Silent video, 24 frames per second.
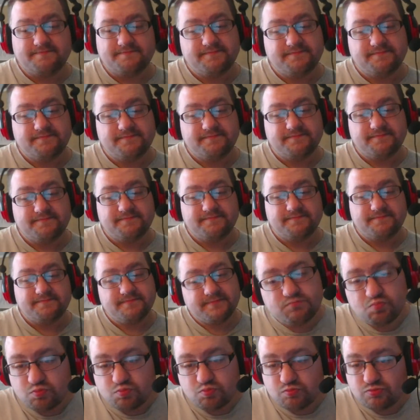So,
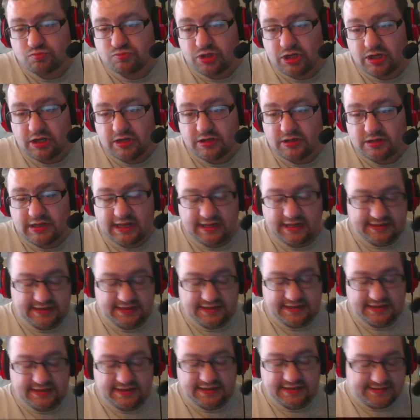nice little draw
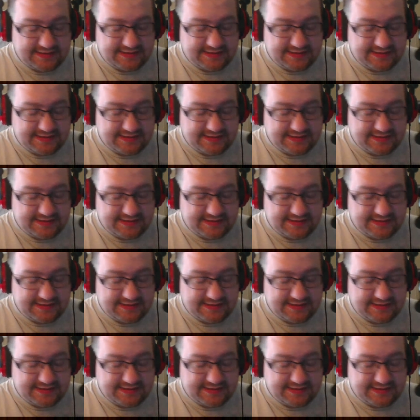engine